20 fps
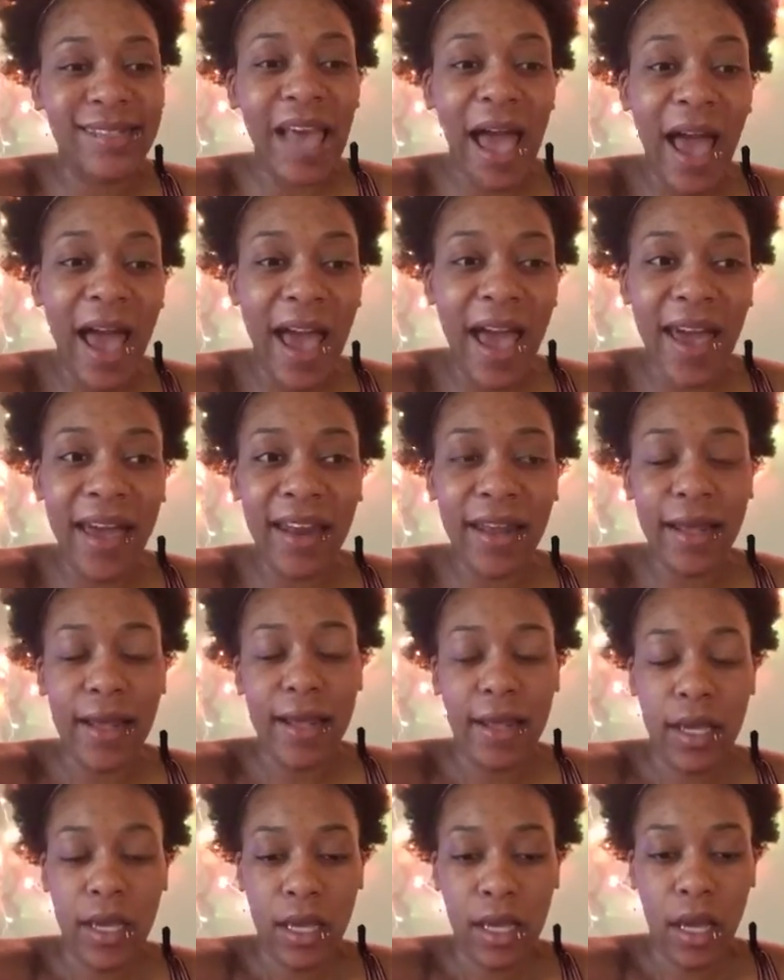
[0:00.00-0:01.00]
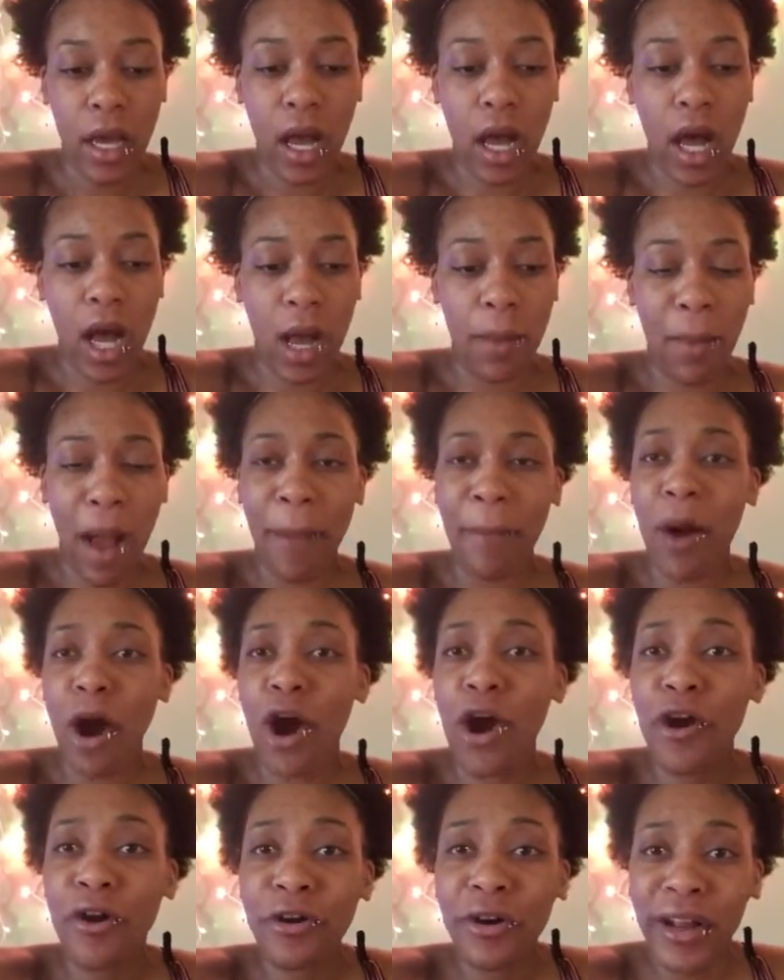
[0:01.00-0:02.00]
sad. I'm
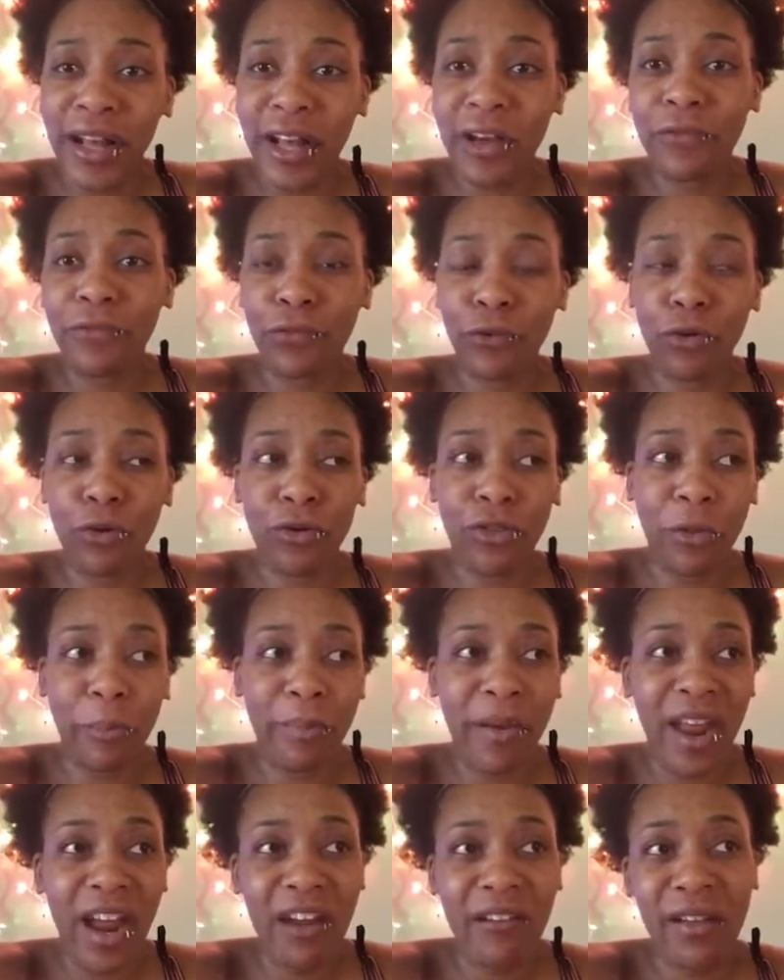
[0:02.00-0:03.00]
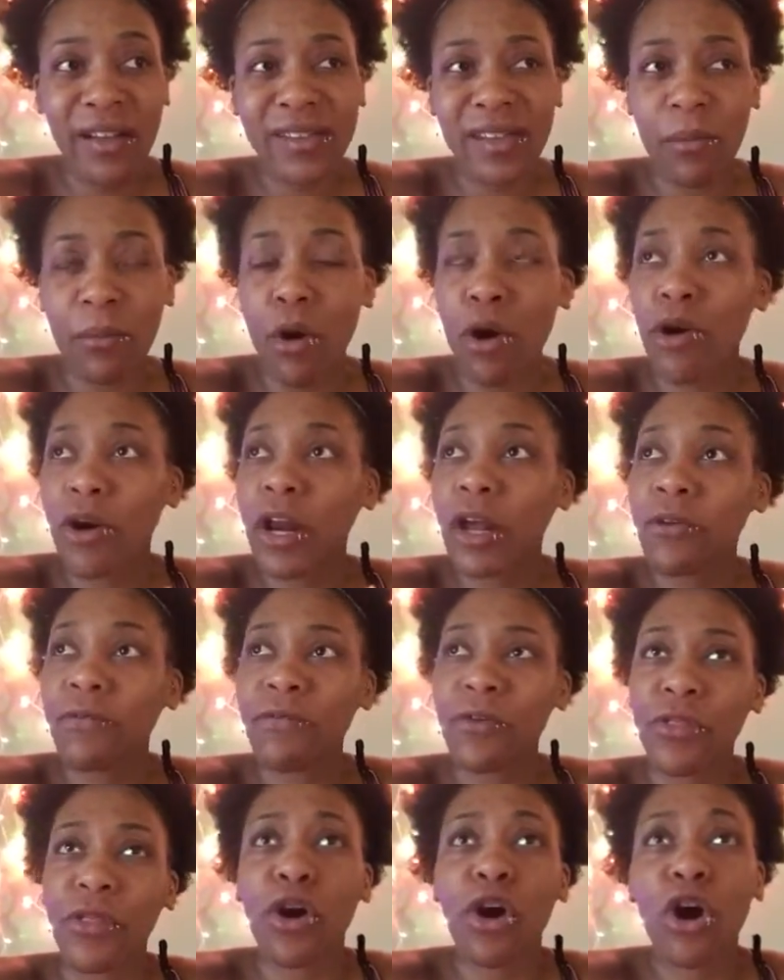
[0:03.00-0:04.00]
hurting for the parents. I'm hurting
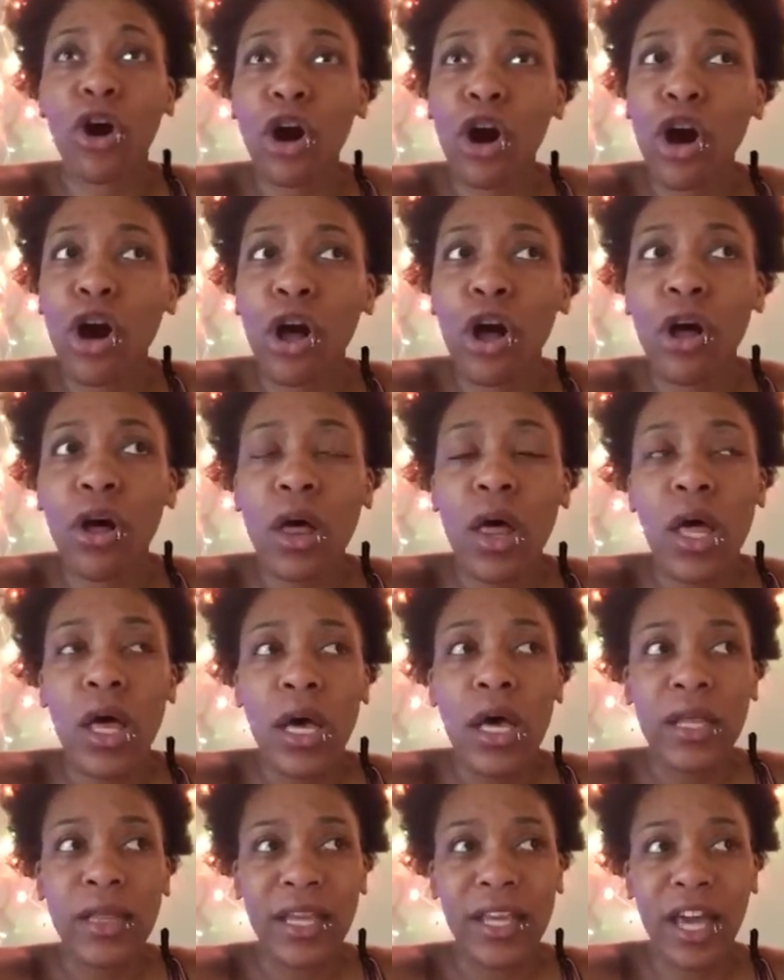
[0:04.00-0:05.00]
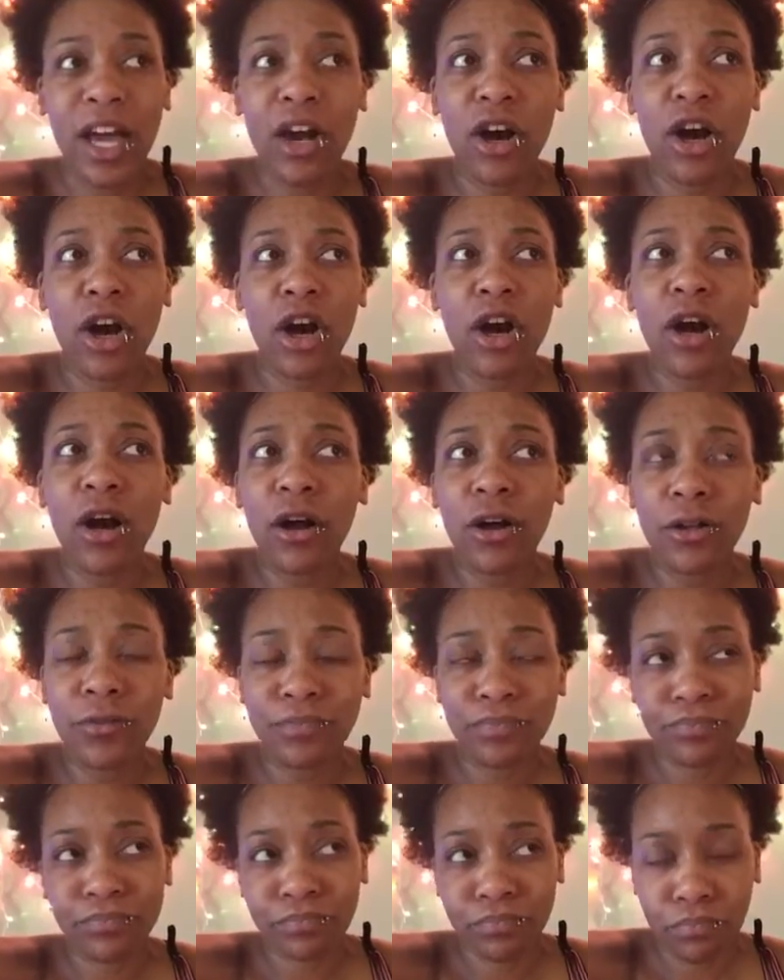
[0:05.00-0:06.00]
for the girl, the young
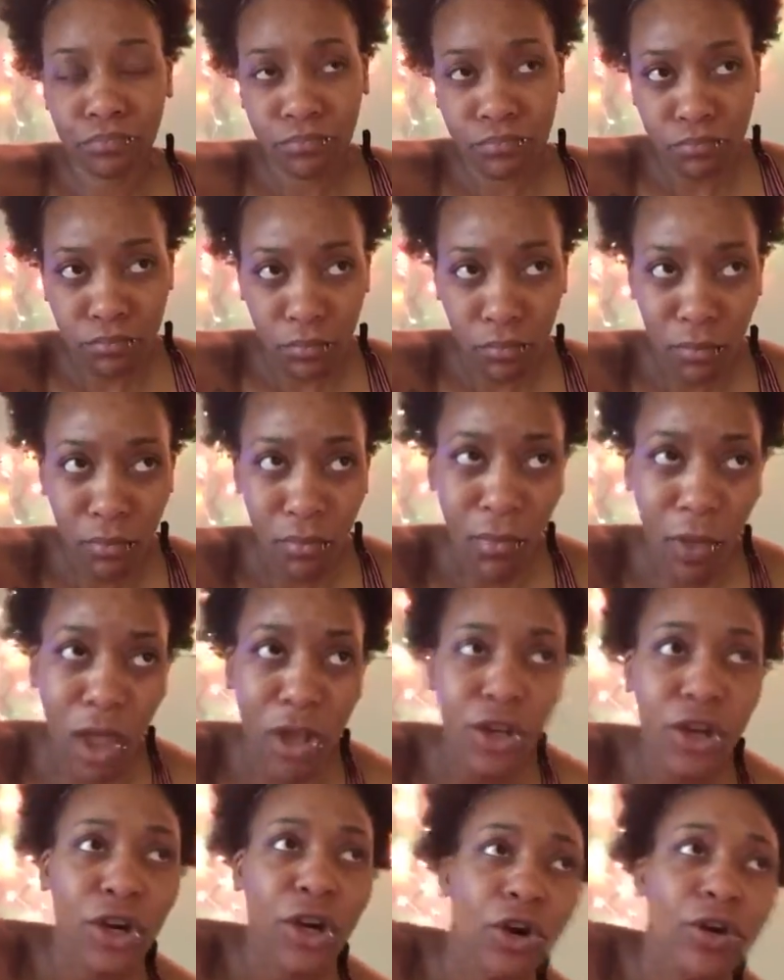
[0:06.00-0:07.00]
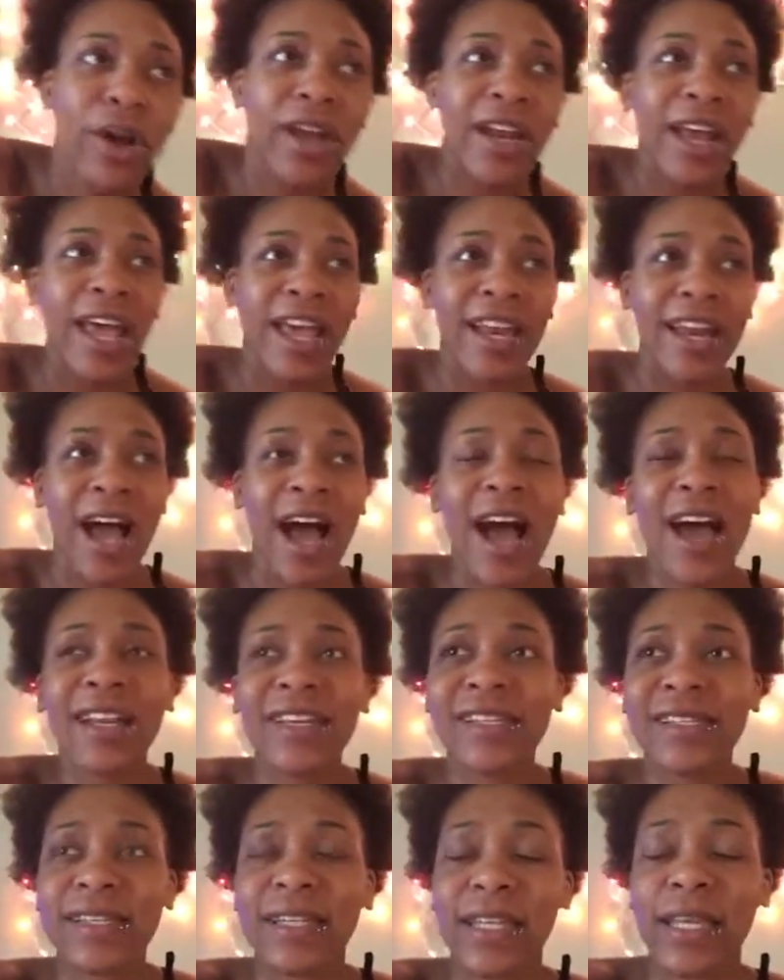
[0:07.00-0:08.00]
girl, you know, and
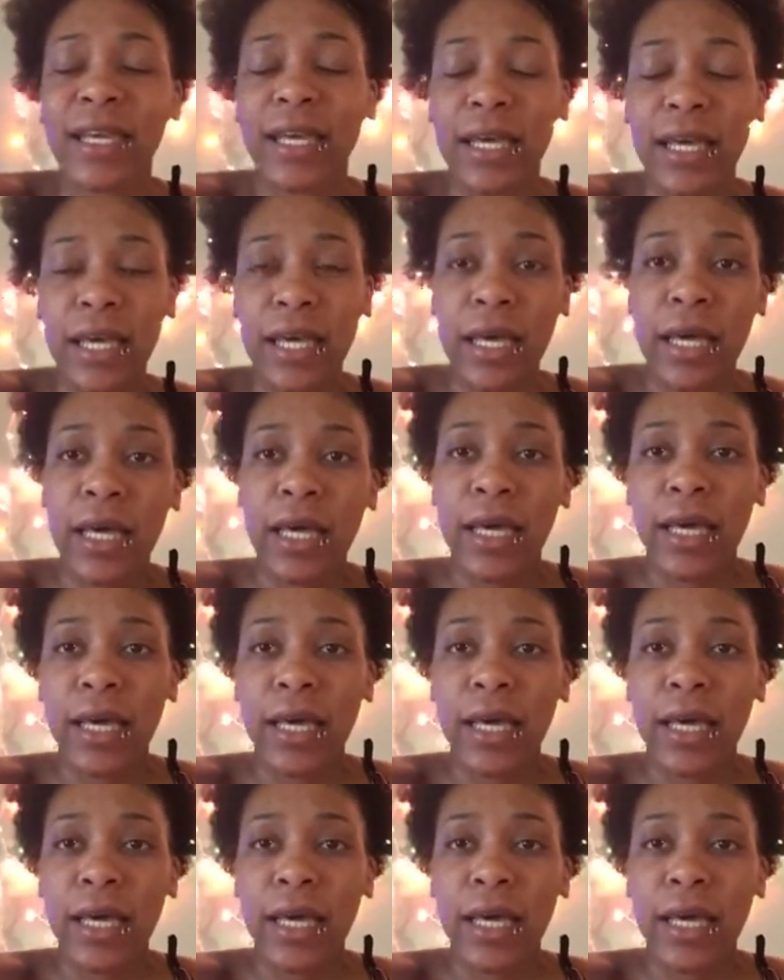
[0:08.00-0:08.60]
honestly,